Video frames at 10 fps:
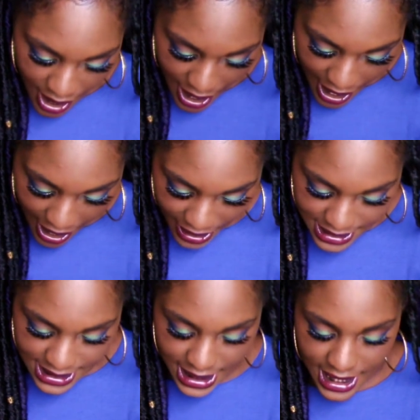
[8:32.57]
I
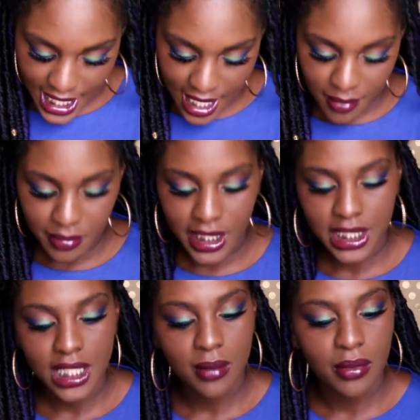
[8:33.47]
see a
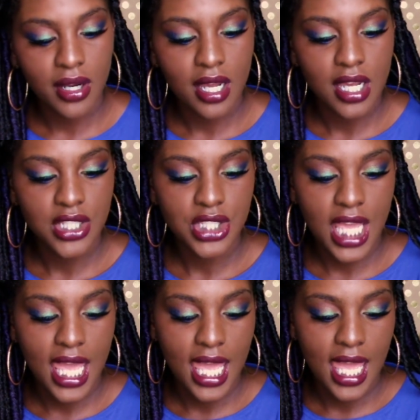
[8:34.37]
blending brush,
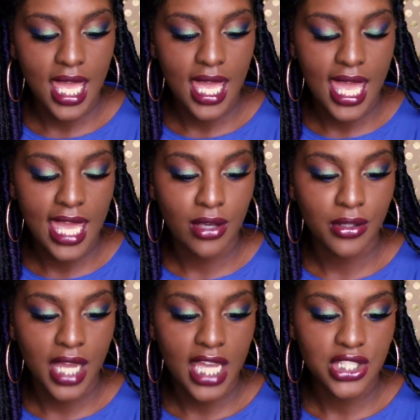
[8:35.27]
a angled
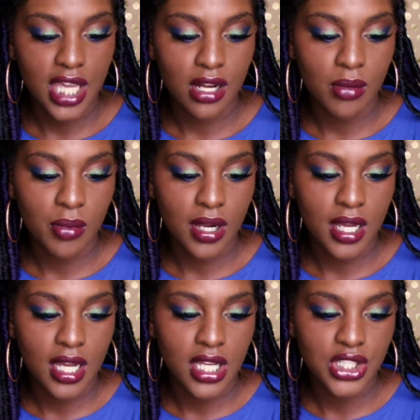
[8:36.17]
eyeshadow
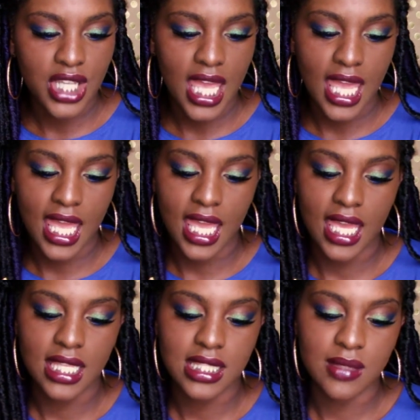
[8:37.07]
brush,
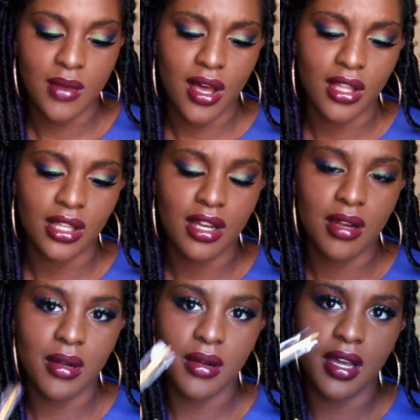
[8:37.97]
a
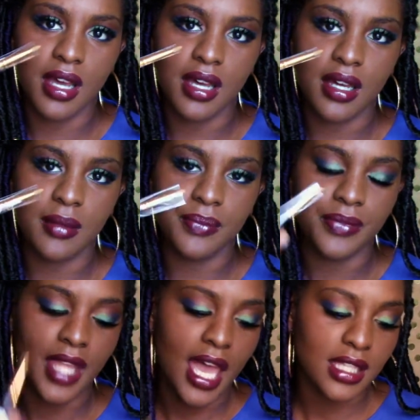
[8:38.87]
smaller,
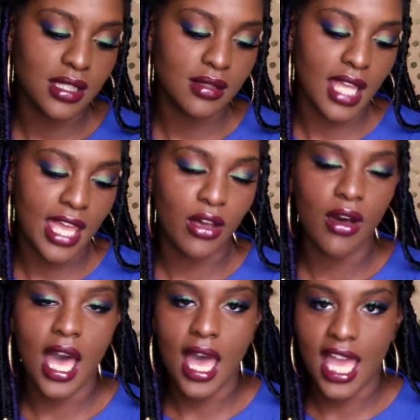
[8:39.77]
not angled
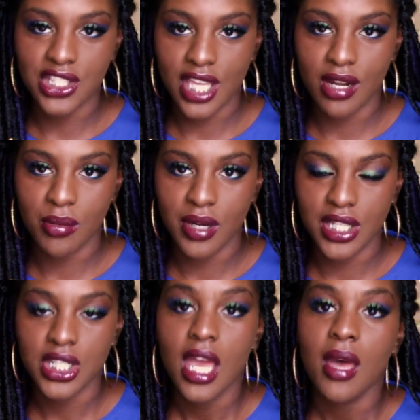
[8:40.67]
eyeshadow brush,
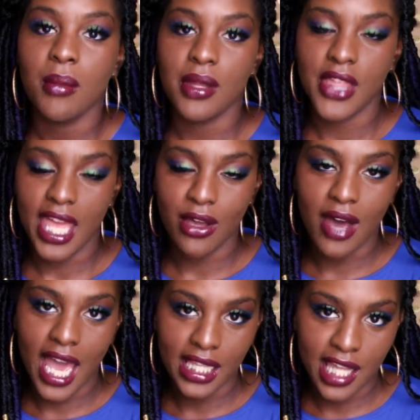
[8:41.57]
but the angled
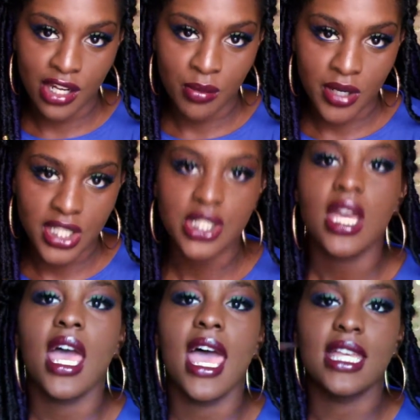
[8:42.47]
eyeliner brush,
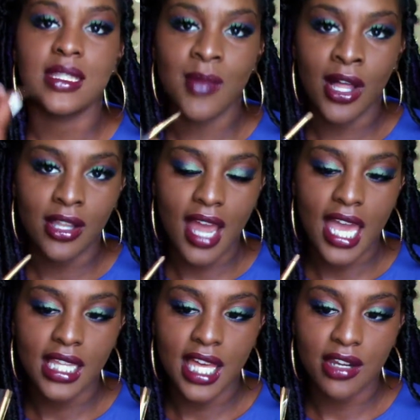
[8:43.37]
a smaller
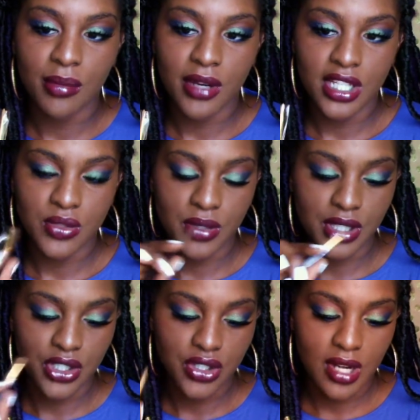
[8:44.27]
eyeliner brush with a
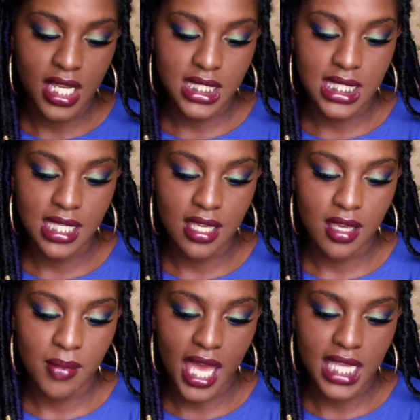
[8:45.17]
straight
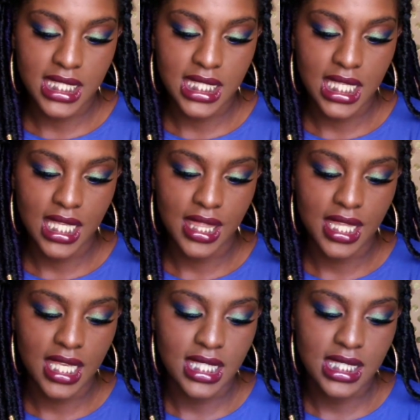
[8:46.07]
tip. I see
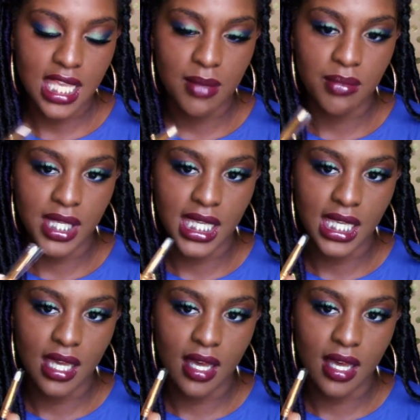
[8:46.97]
this can be,